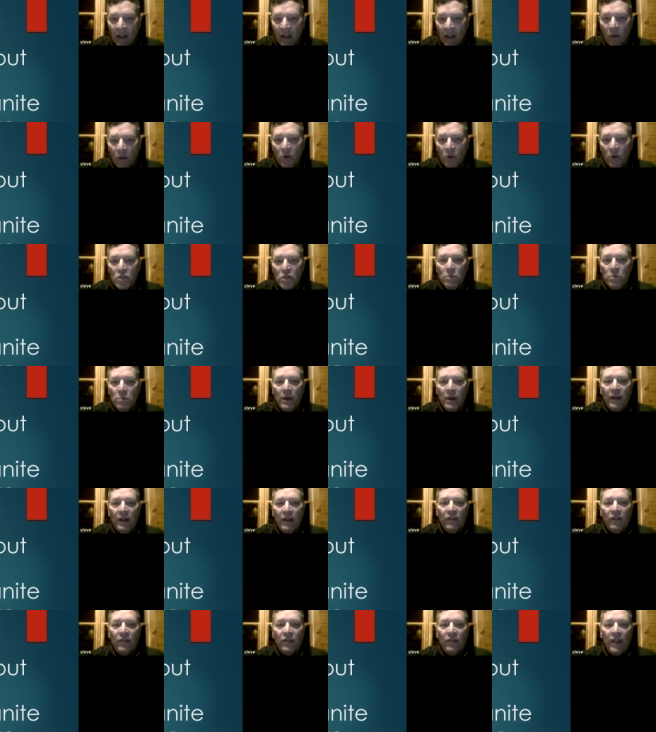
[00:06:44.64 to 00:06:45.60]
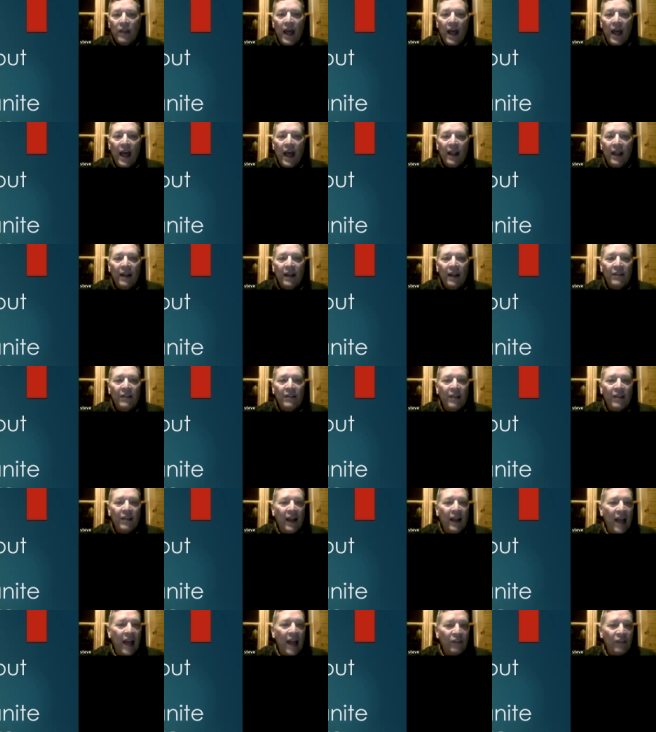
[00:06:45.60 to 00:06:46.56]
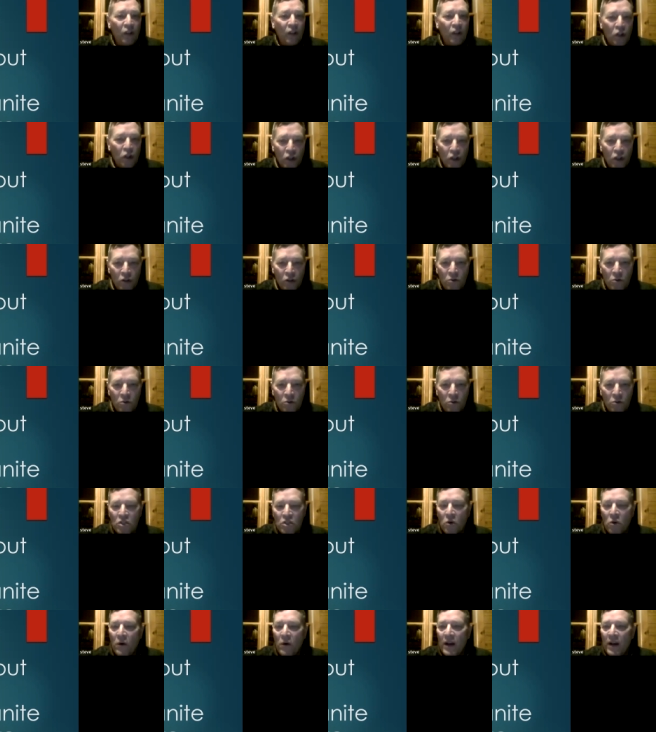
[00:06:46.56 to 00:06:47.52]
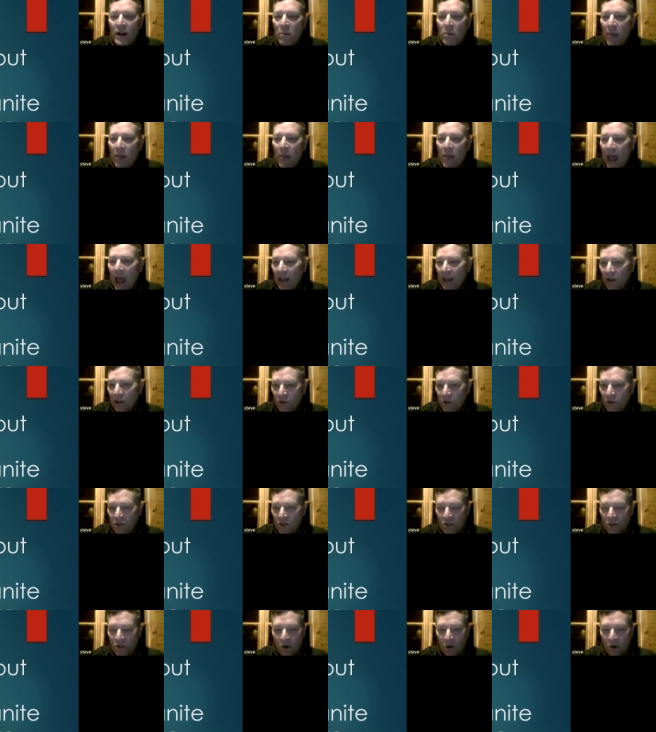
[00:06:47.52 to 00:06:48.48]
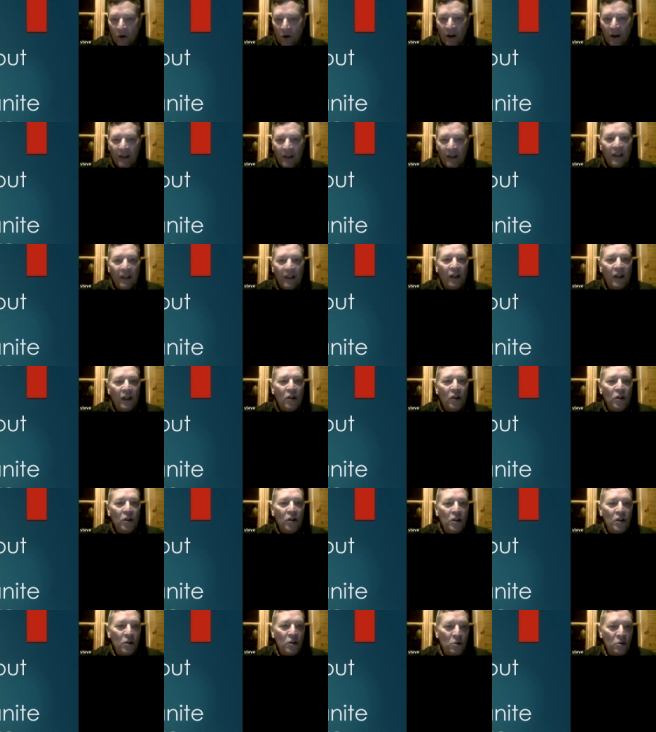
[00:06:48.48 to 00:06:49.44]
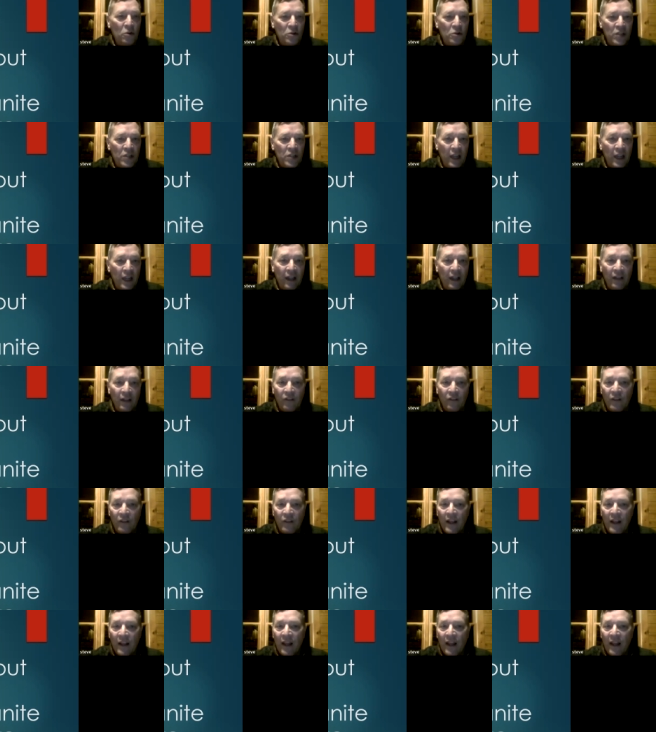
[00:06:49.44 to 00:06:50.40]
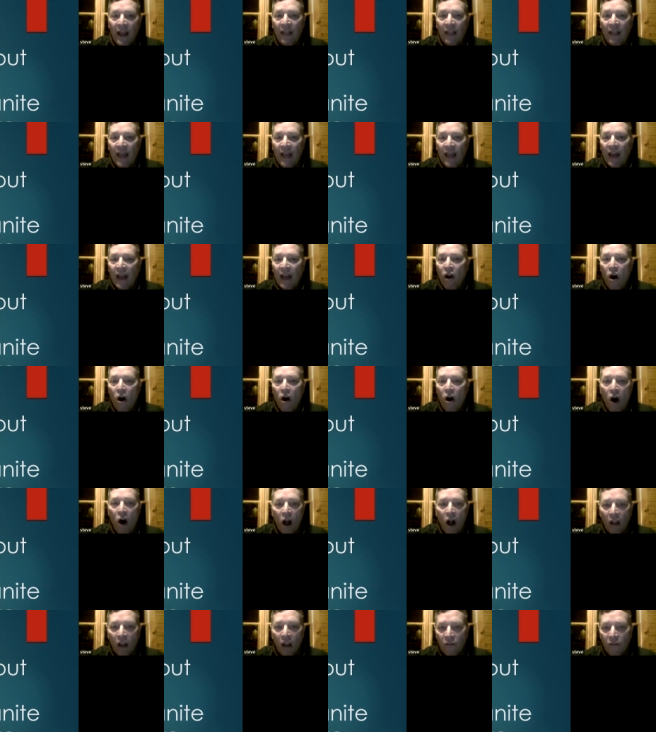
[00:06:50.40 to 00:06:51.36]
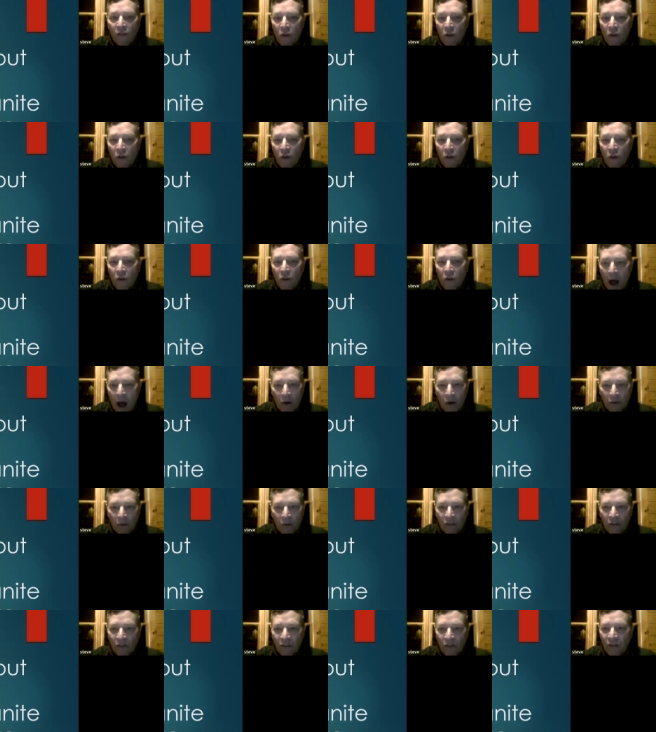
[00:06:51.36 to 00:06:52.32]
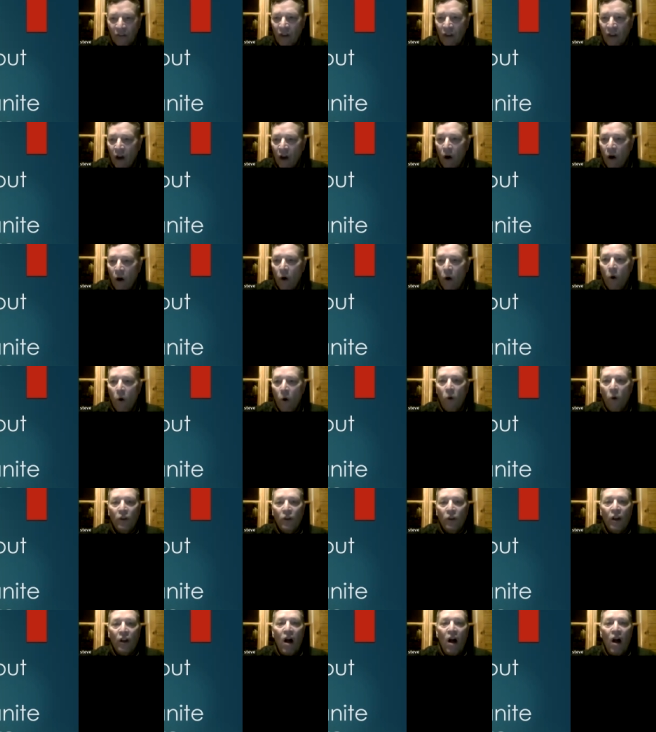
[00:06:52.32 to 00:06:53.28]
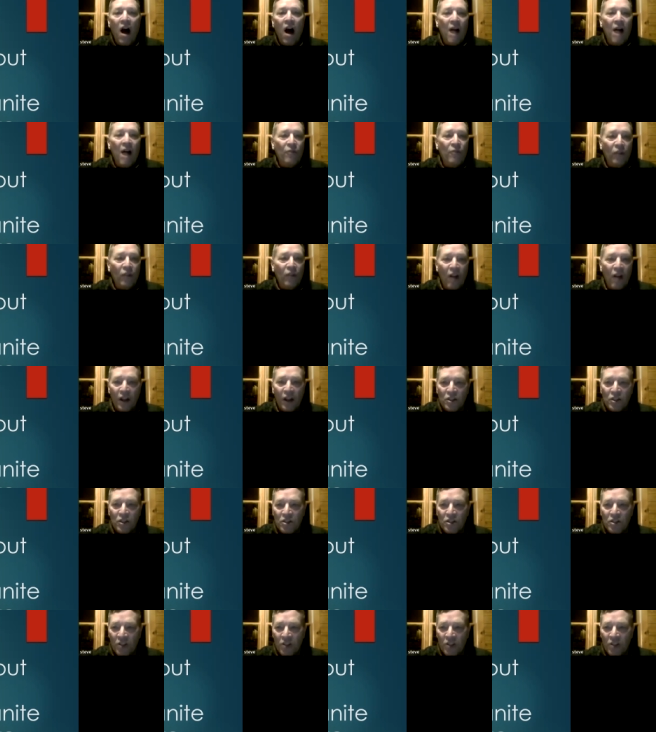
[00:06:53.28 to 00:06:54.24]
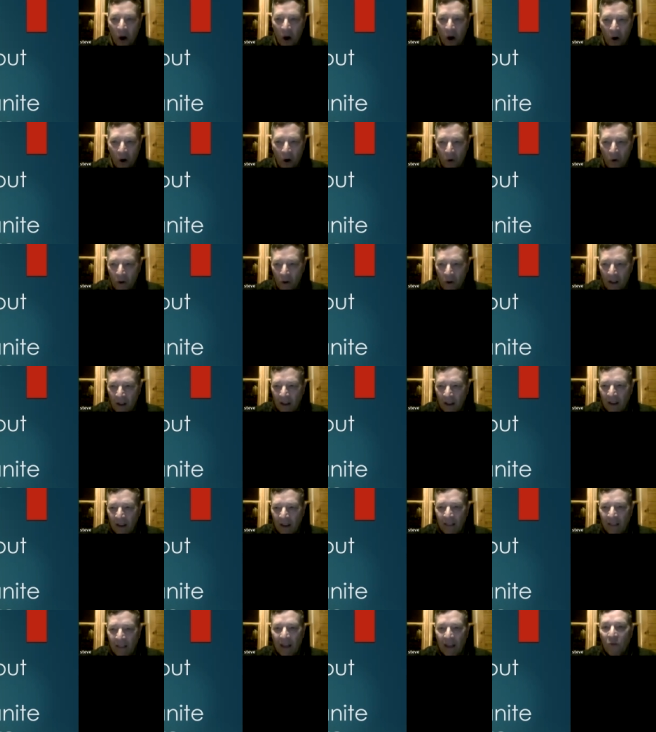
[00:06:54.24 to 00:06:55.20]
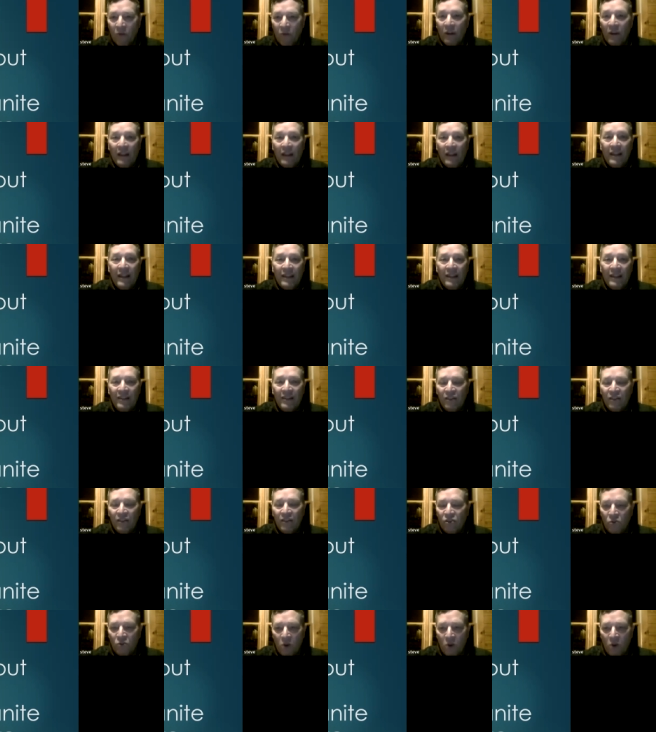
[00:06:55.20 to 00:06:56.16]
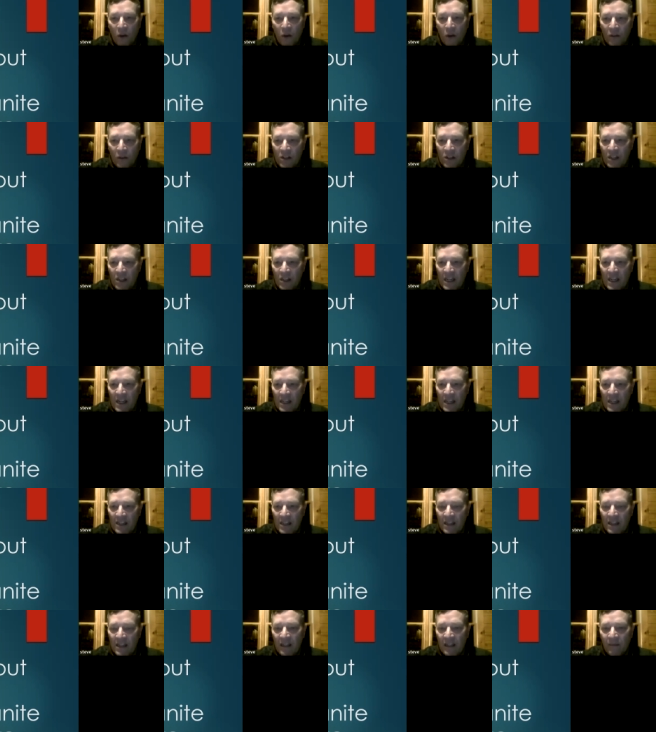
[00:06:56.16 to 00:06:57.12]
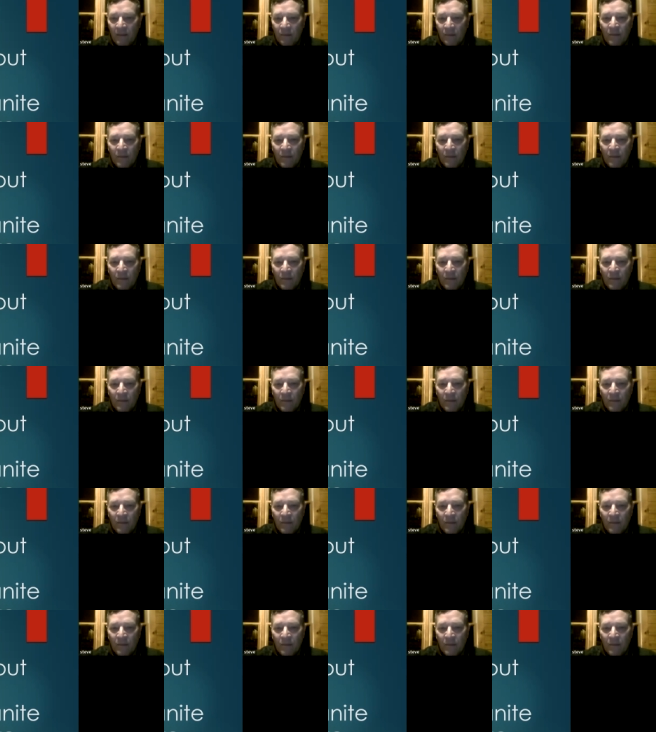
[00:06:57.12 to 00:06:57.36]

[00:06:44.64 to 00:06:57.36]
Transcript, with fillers: which means that it's a, has a good news story and a bad news story. The good news is that all of those mountains hold an awful lot of snow that releases throughout the season